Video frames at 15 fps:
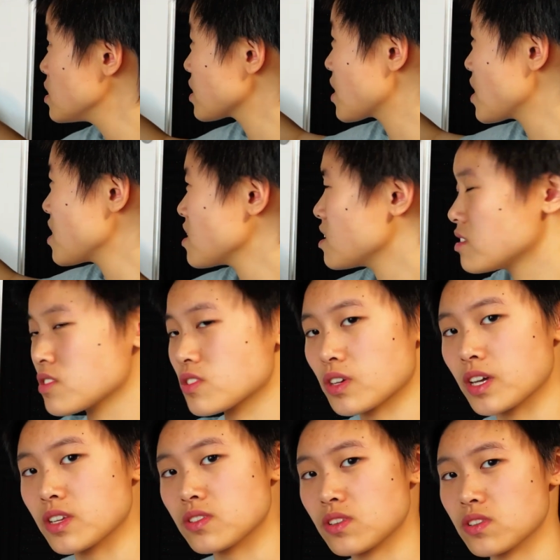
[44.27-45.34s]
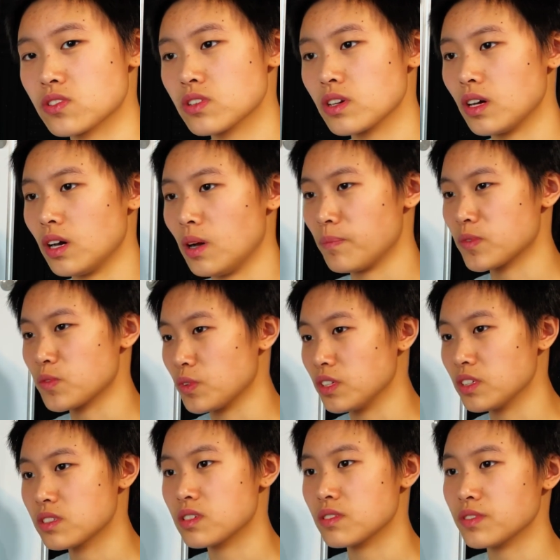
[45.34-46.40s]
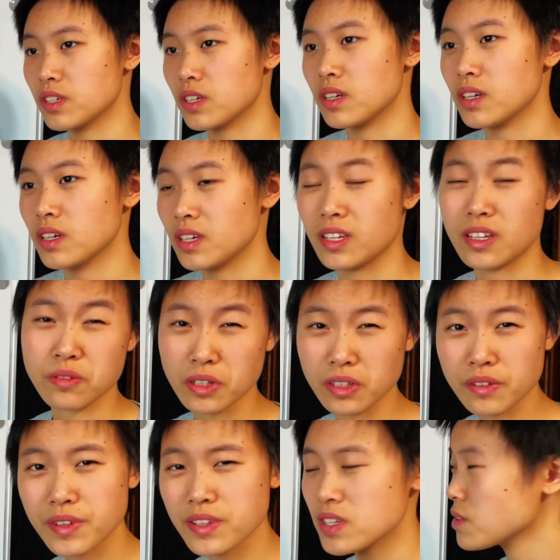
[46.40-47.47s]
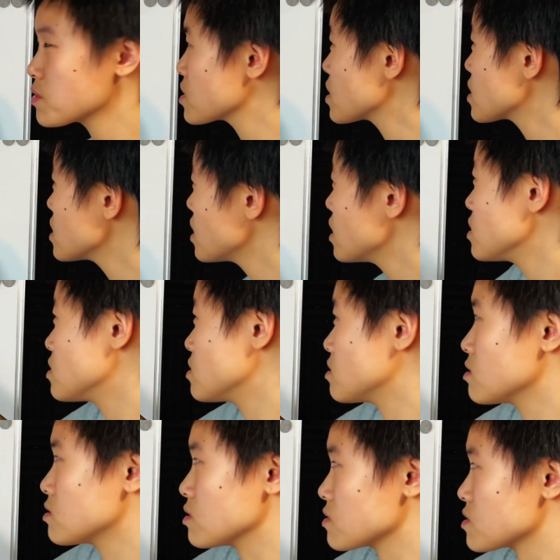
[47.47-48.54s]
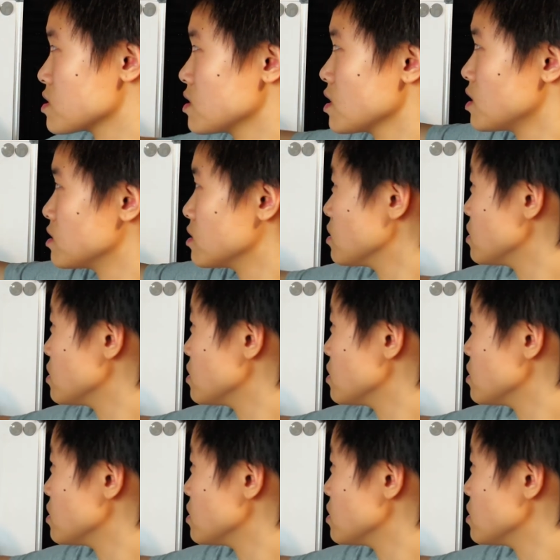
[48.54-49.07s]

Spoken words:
K in this case is relatively irrelevant, I would say. You don't see that in